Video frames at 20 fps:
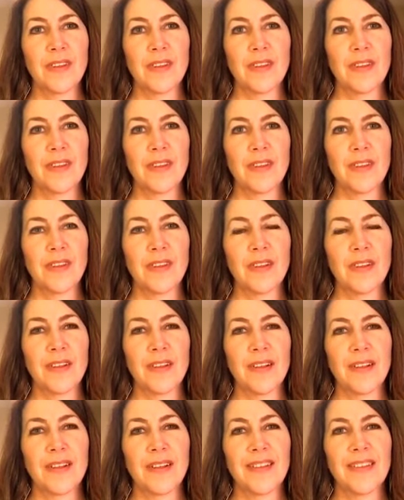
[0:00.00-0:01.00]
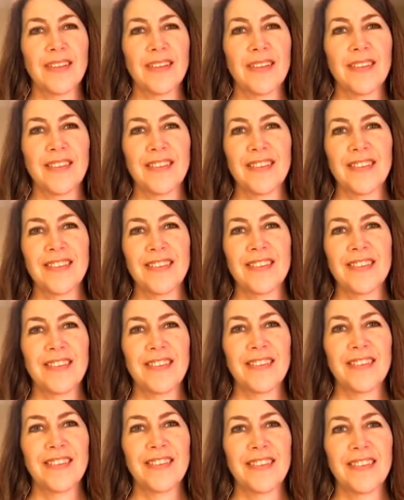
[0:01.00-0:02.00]

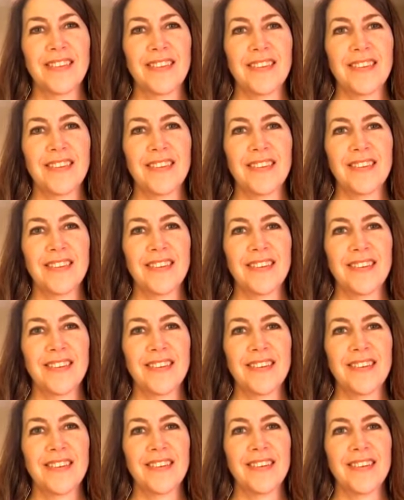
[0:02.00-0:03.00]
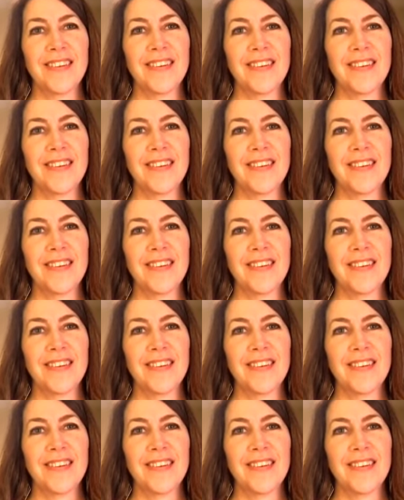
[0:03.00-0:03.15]
This person isn't speaking.